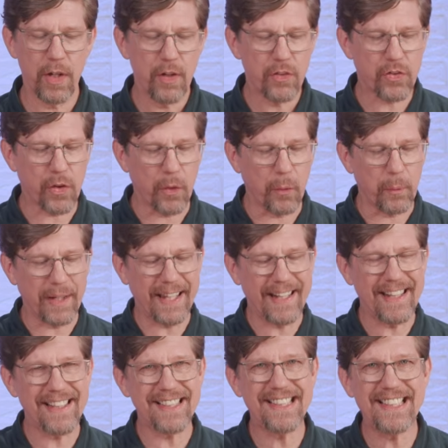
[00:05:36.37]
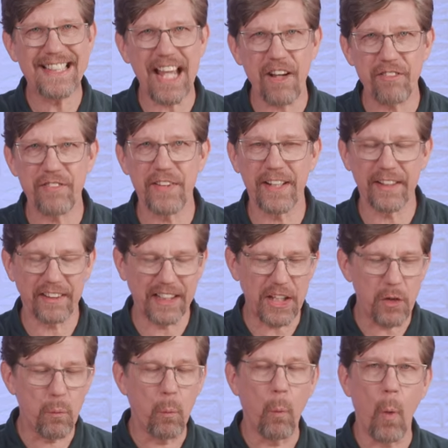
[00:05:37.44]
So it is
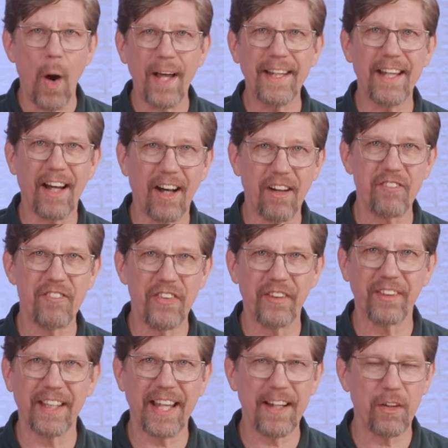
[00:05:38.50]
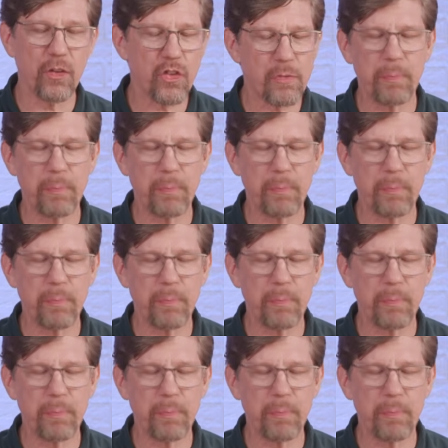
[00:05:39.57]
definitely one of the layers,